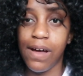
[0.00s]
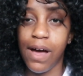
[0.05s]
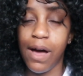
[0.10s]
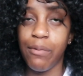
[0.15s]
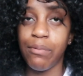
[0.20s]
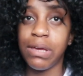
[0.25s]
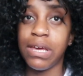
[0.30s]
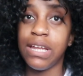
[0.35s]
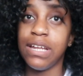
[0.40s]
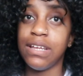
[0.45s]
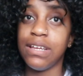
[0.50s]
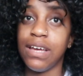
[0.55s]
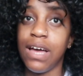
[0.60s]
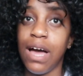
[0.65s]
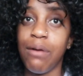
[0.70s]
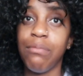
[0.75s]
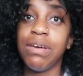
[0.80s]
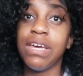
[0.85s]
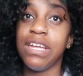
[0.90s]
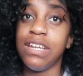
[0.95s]
I'm getting
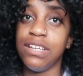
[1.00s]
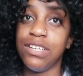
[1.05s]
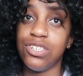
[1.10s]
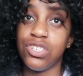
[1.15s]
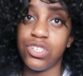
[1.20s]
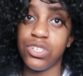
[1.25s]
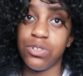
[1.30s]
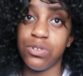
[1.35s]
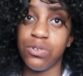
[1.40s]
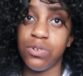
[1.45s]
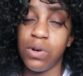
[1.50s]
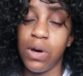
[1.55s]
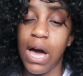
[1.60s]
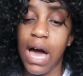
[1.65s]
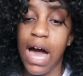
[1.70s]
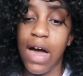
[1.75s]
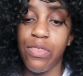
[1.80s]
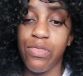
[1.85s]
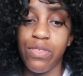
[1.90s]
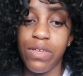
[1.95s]
it soon. I